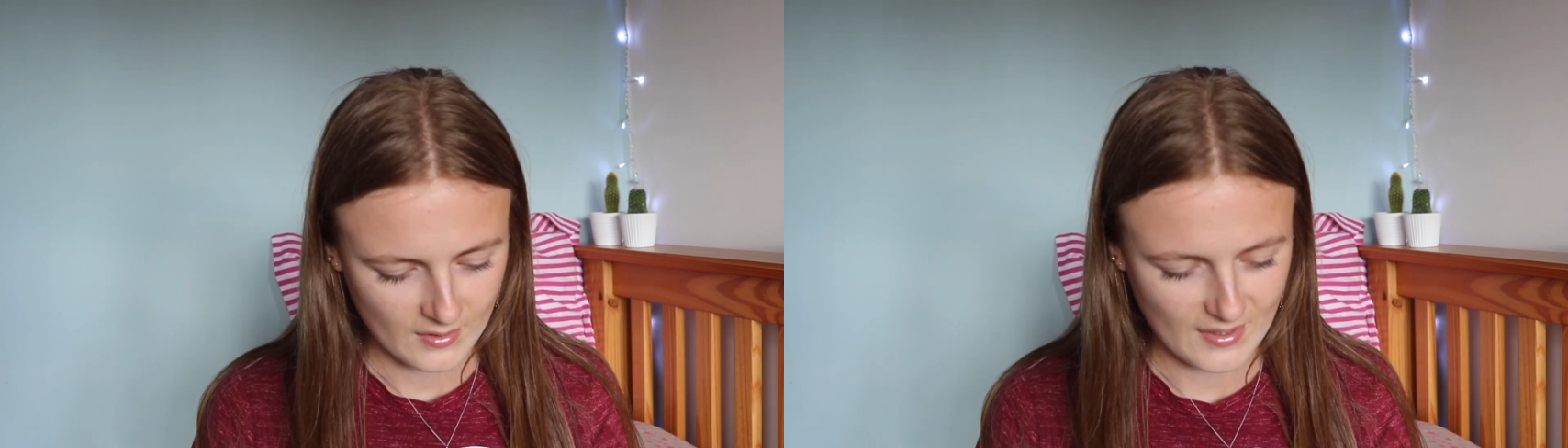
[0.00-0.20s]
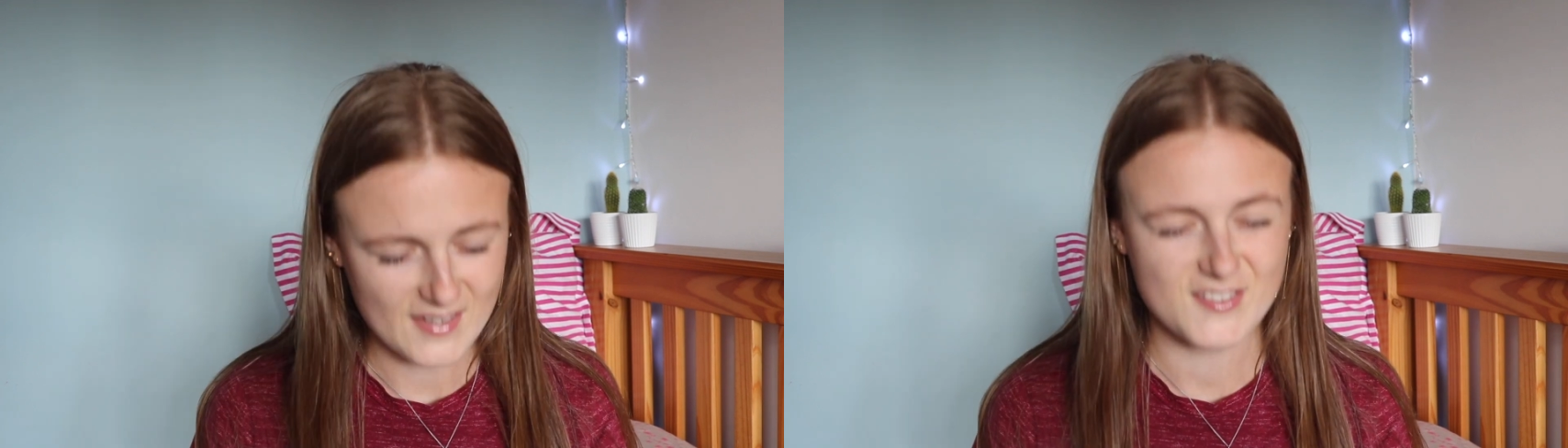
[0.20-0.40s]

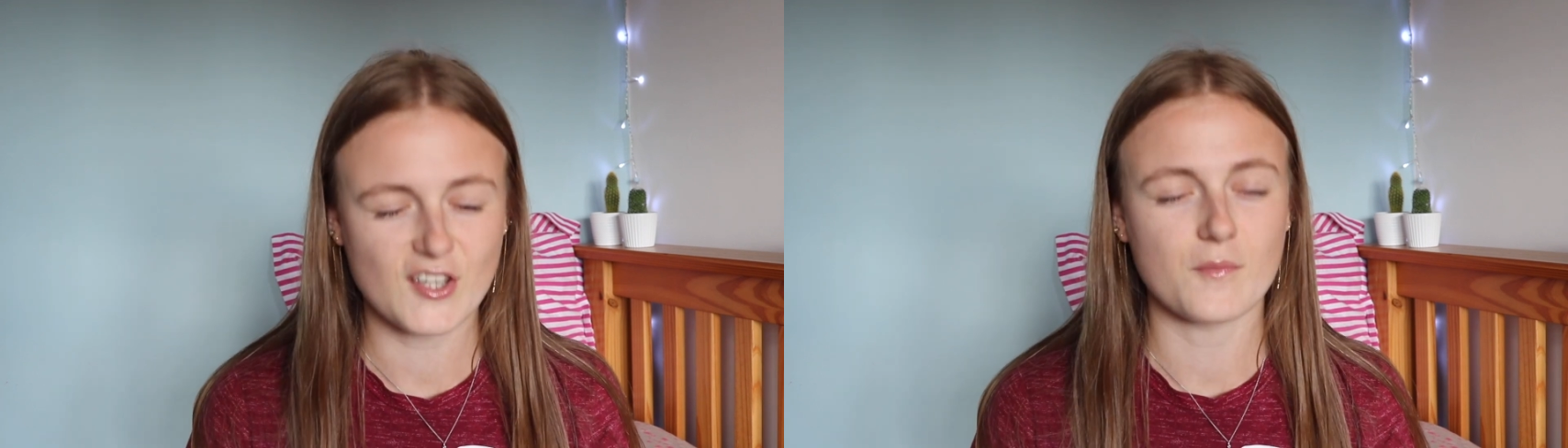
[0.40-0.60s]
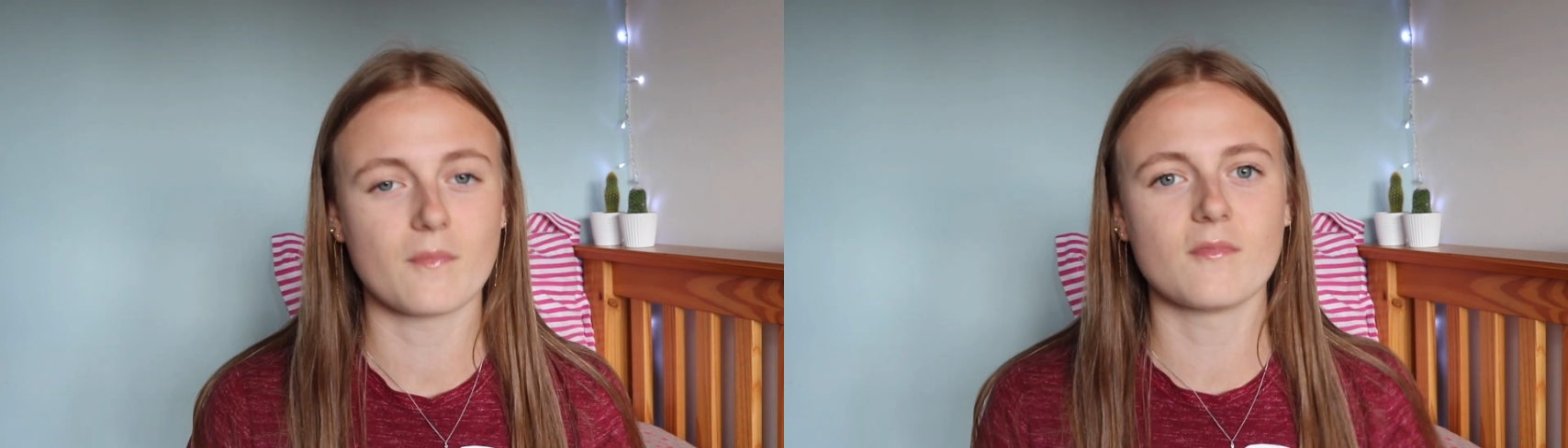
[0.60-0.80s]
Yeah,
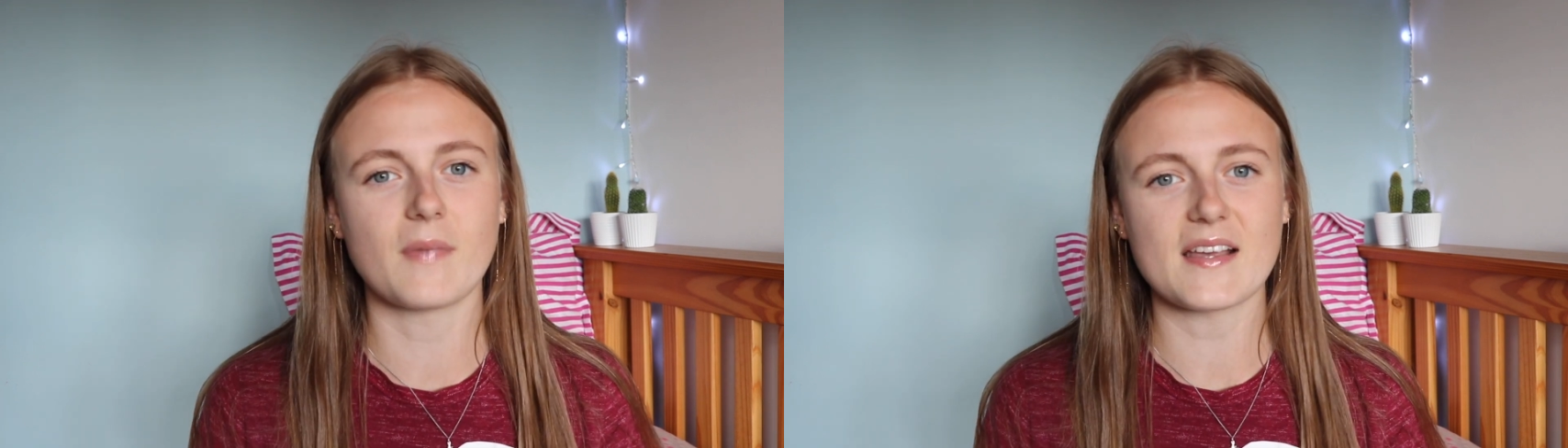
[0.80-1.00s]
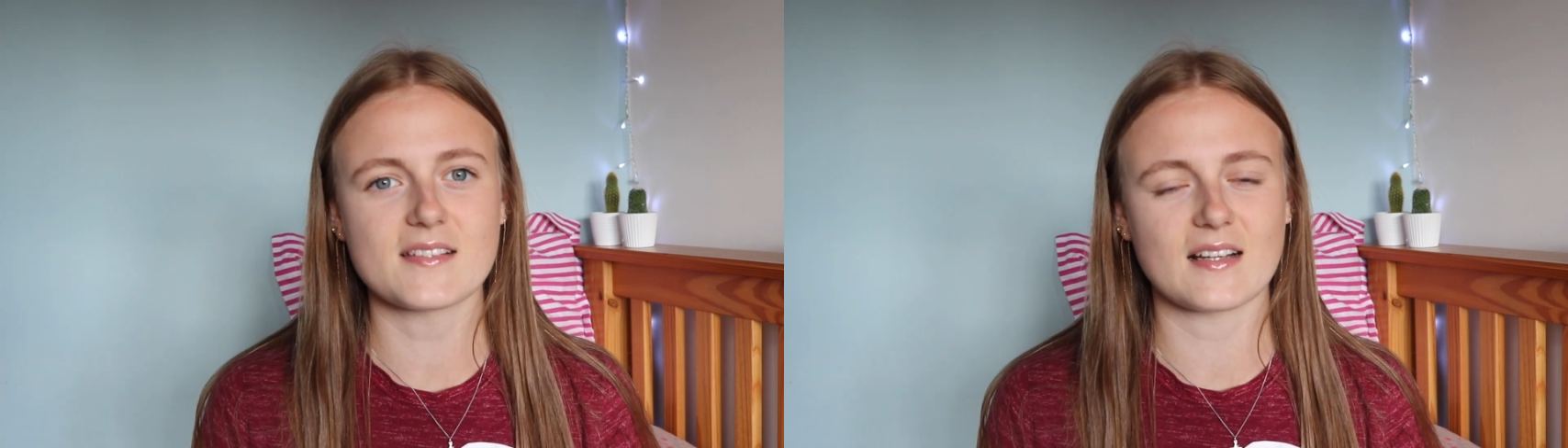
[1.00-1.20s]
so
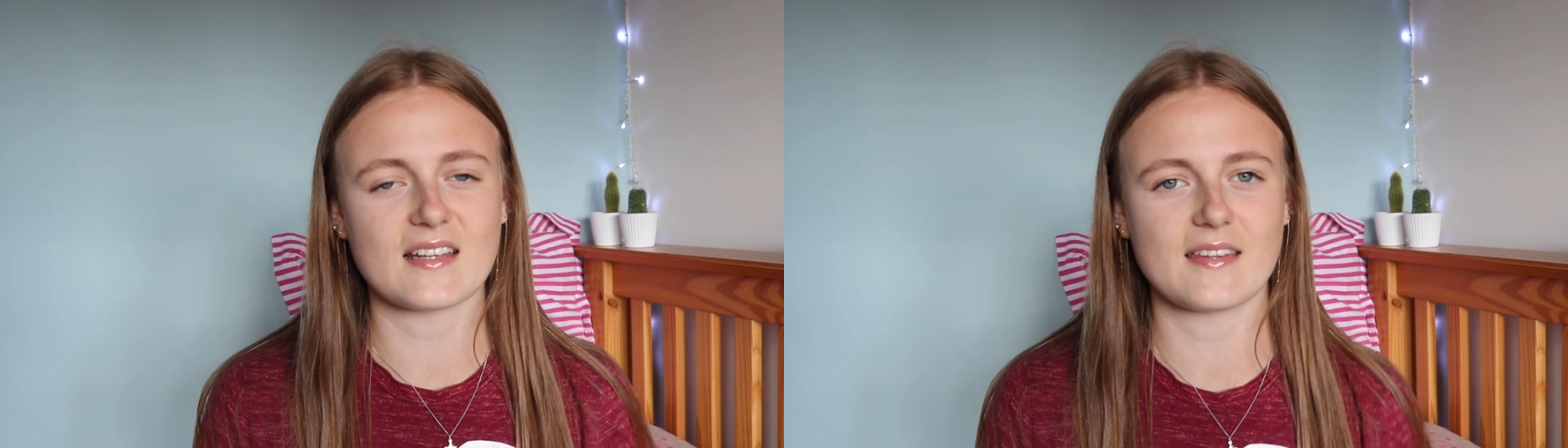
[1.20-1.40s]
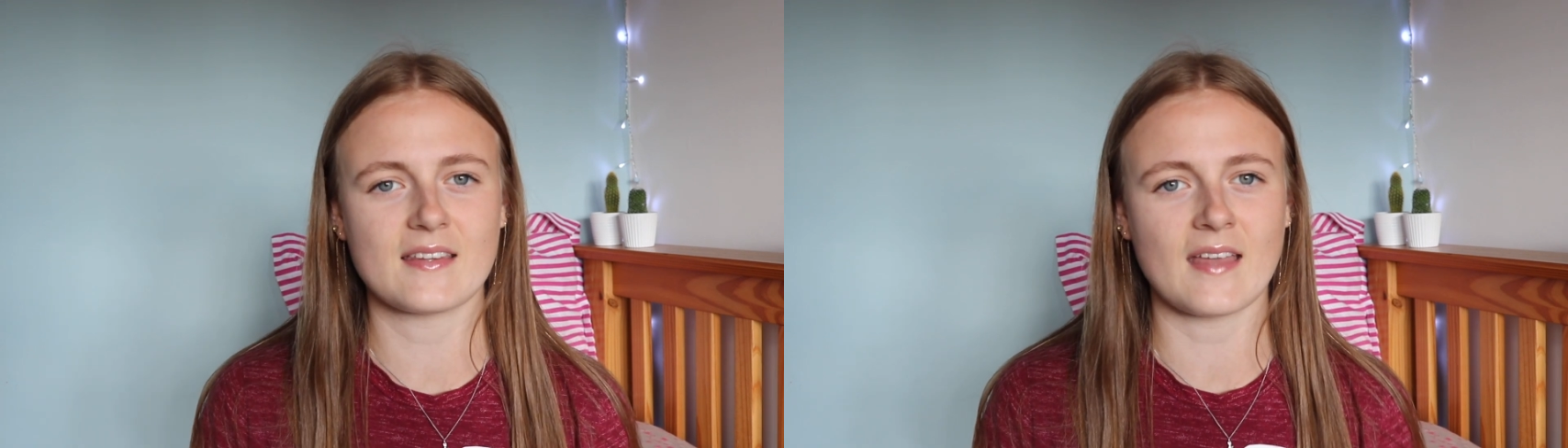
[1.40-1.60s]

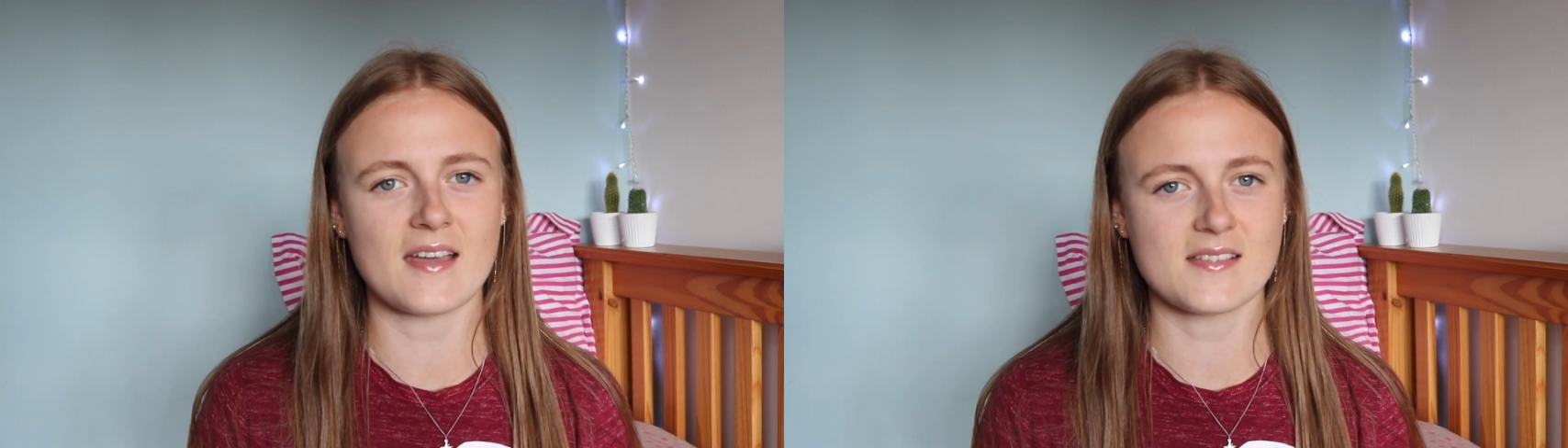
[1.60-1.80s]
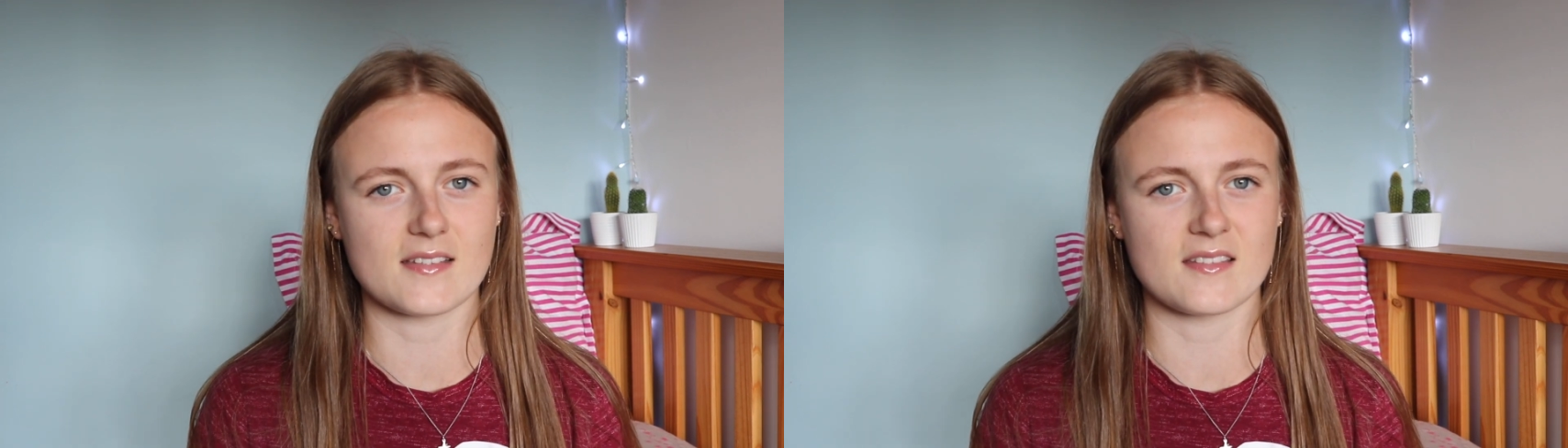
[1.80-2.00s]
basically in
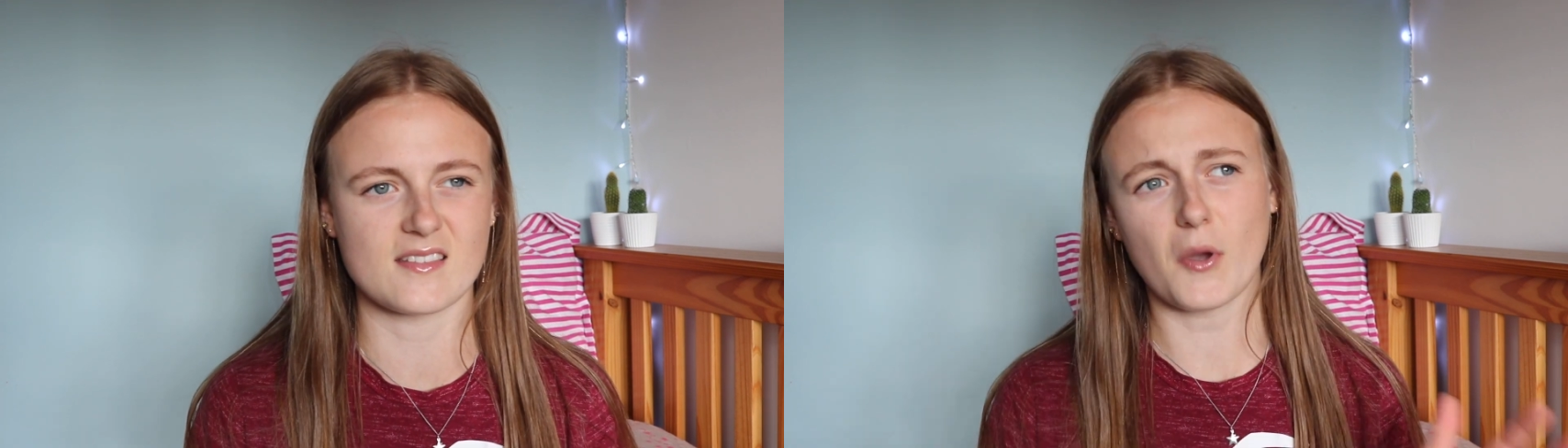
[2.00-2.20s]
essence,